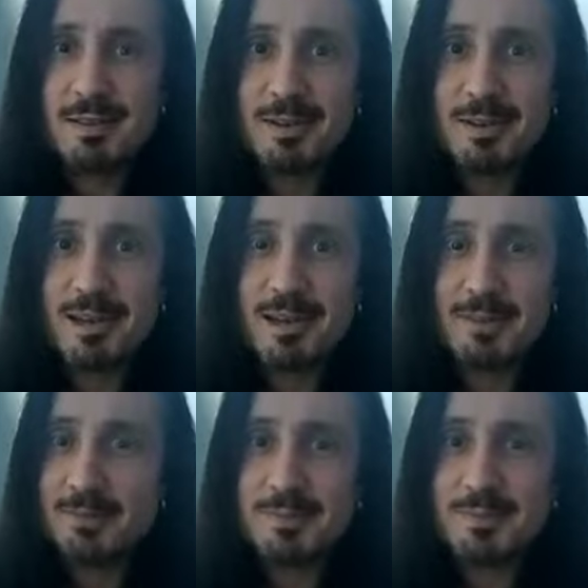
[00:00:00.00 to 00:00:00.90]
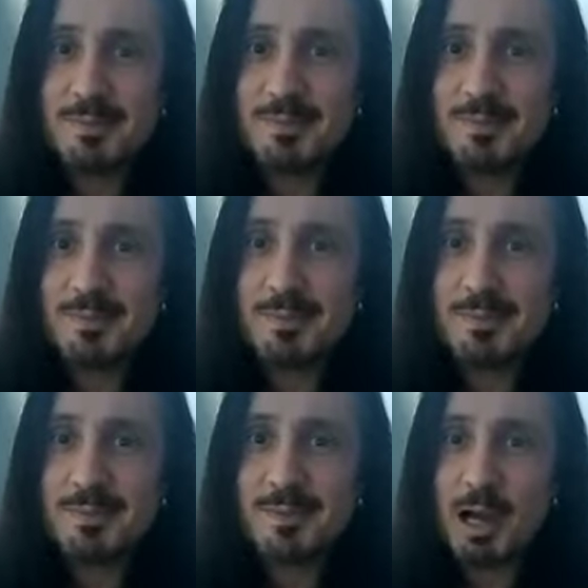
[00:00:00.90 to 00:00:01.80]
Okay,
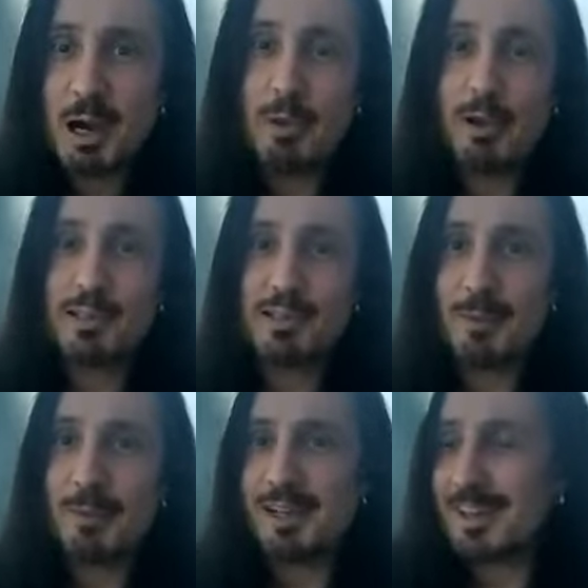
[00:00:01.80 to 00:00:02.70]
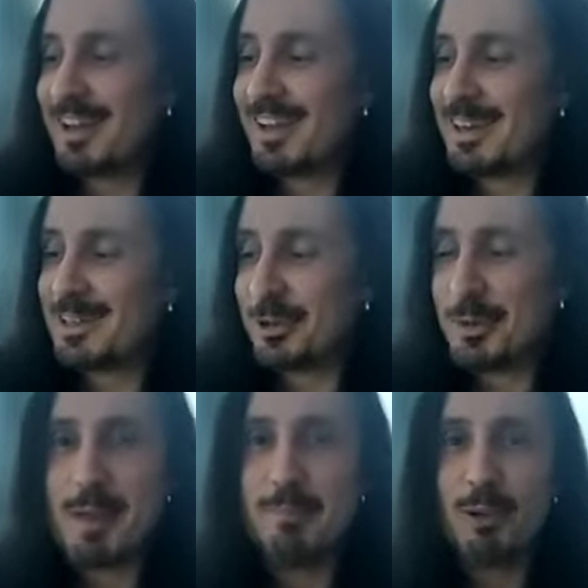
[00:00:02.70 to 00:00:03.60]
now I'm gonna stop it.
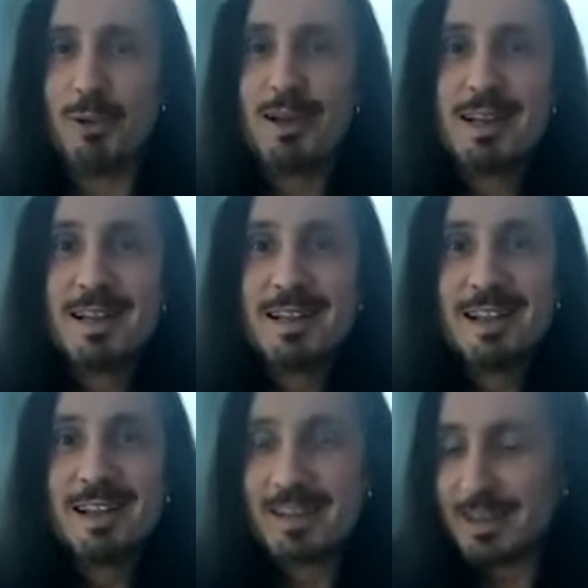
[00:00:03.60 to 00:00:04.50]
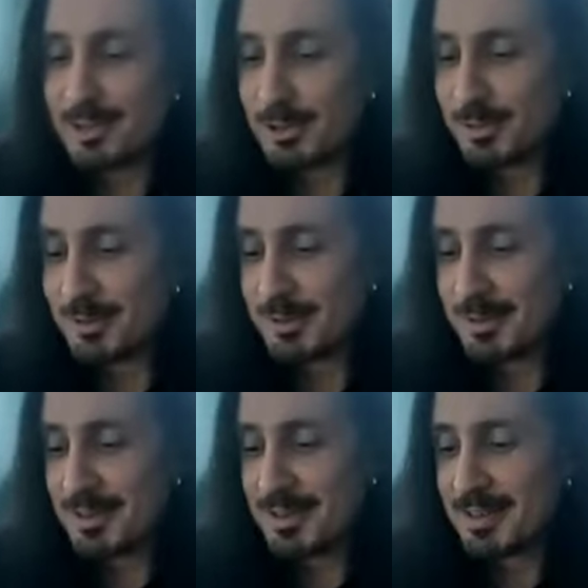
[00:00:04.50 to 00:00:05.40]
Remember that I don't
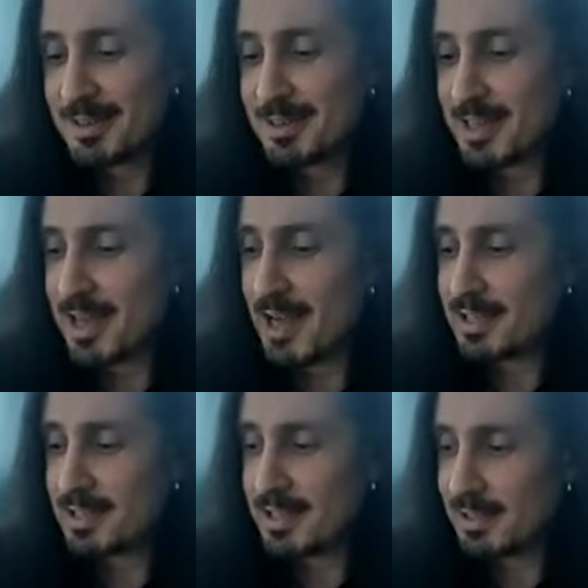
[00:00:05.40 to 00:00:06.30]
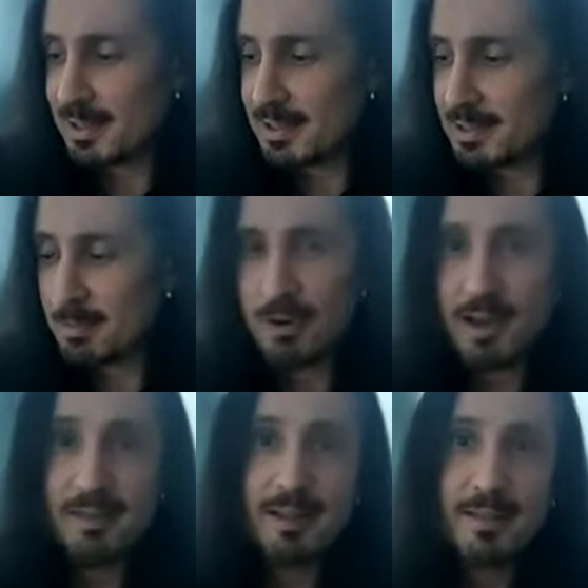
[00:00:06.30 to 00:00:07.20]
say accidentally some
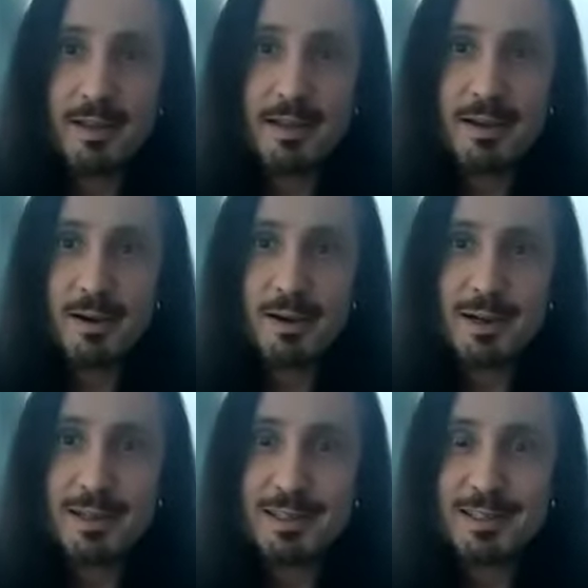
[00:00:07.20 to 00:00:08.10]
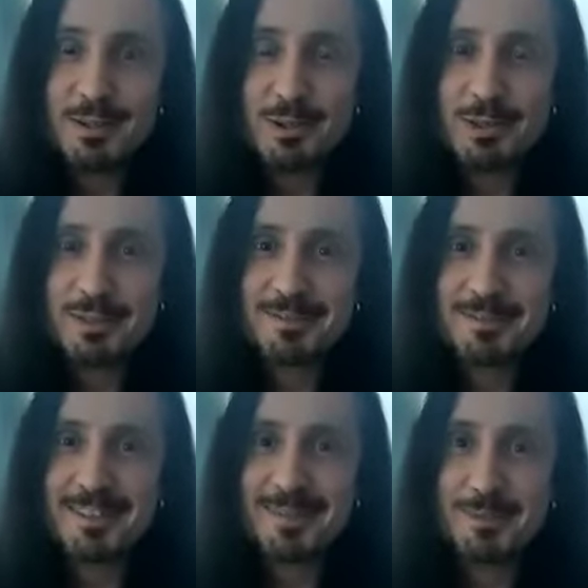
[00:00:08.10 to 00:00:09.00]
brand that they are not endorsed.
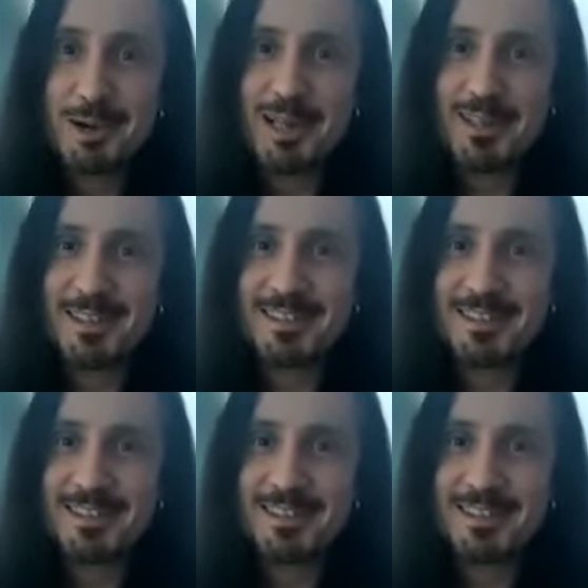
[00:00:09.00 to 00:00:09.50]
But